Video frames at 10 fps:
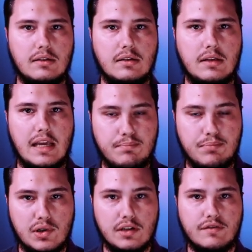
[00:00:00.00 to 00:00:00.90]

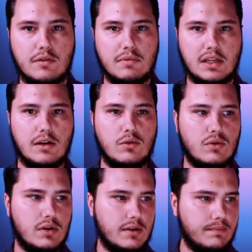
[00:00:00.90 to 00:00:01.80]
input from the
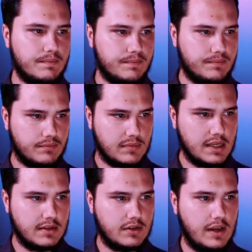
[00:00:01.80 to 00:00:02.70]
CharaChorder.
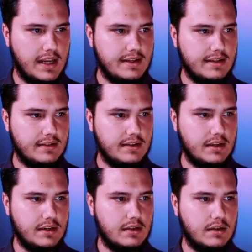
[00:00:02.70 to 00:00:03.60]
So
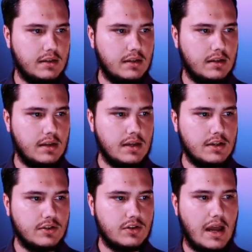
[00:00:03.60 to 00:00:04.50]
ATT.
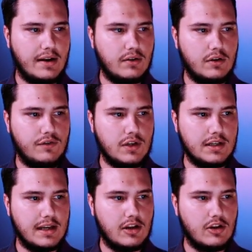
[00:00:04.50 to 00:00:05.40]
So I don't know if you can
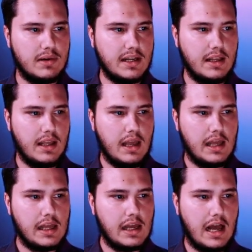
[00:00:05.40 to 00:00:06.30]
tell, but
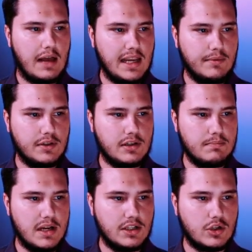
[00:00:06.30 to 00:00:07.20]
I'm able to
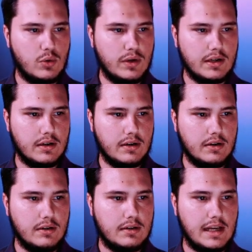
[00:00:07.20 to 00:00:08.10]
much quicker
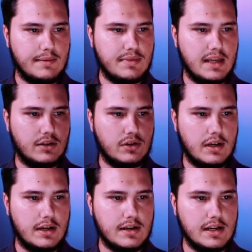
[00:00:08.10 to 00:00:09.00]
type that
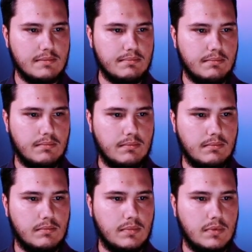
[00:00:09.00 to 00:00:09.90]
trigram
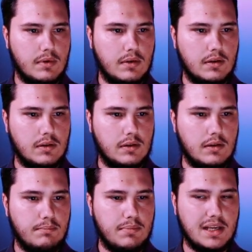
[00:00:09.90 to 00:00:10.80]

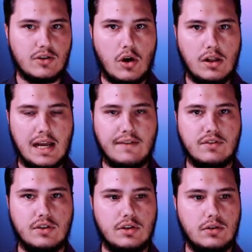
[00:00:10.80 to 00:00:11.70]
because all I have
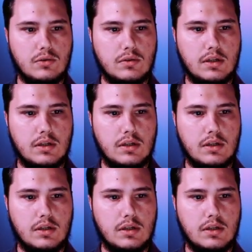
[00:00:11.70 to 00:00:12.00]
to do,